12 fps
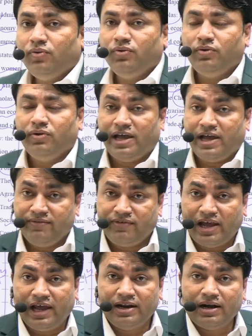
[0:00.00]
have an
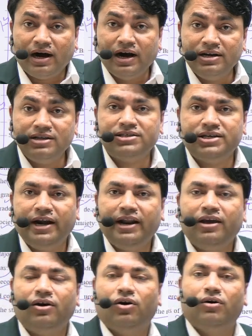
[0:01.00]
understanding
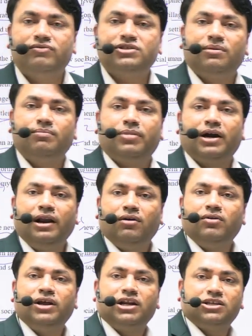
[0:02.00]
of some particular
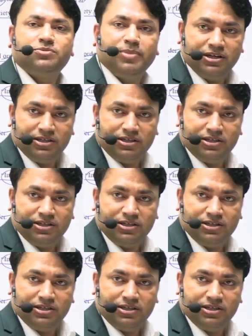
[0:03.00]
aspects,